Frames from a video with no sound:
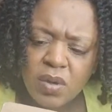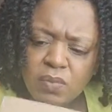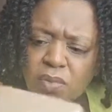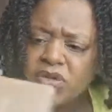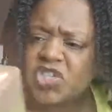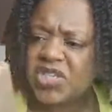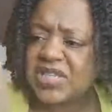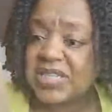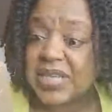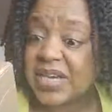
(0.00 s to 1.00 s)
motion
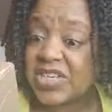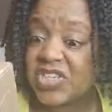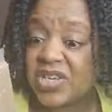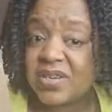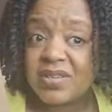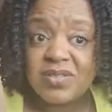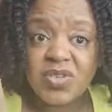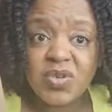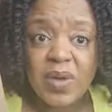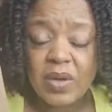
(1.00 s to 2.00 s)
detection,
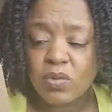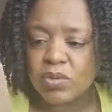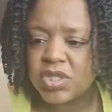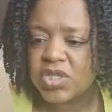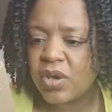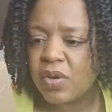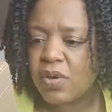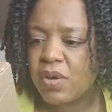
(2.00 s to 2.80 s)
two-way audio,